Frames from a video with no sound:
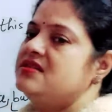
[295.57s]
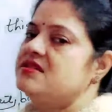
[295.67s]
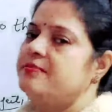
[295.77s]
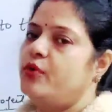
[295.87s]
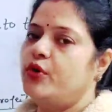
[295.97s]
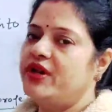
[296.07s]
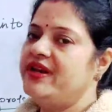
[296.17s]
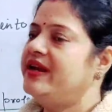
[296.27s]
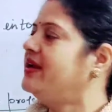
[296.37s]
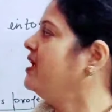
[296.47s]
this
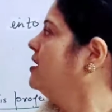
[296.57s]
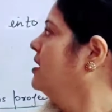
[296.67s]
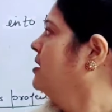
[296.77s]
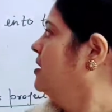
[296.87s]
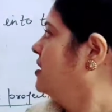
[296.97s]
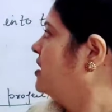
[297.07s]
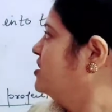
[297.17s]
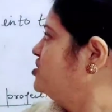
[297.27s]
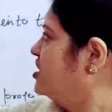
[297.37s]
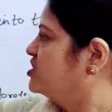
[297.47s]
subordinating
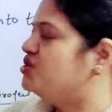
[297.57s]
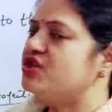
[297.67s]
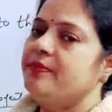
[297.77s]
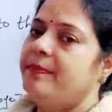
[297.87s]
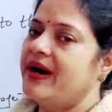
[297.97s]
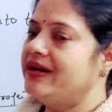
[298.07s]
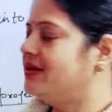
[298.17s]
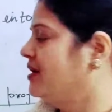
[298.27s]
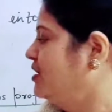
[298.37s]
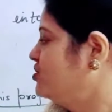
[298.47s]
conjunction but,
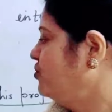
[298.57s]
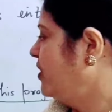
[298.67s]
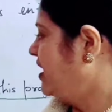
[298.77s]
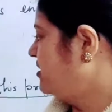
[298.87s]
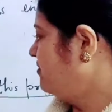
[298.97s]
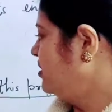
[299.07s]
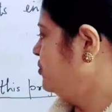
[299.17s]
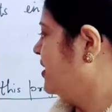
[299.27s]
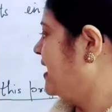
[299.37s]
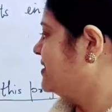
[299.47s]
so it will
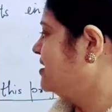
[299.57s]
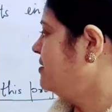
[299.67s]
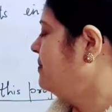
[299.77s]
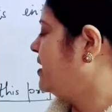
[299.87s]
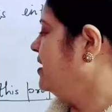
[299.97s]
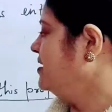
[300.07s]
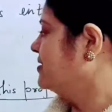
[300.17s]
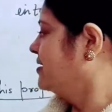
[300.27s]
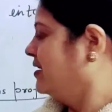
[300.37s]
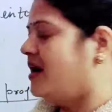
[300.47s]
together
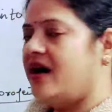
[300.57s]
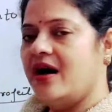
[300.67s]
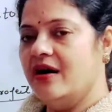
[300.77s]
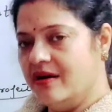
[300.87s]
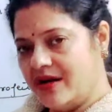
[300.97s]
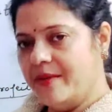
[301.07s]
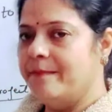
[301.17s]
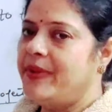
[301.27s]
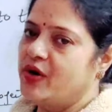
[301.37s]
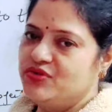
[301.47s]
make a
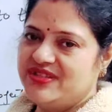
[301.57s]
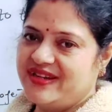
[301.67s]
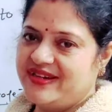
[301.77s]
compound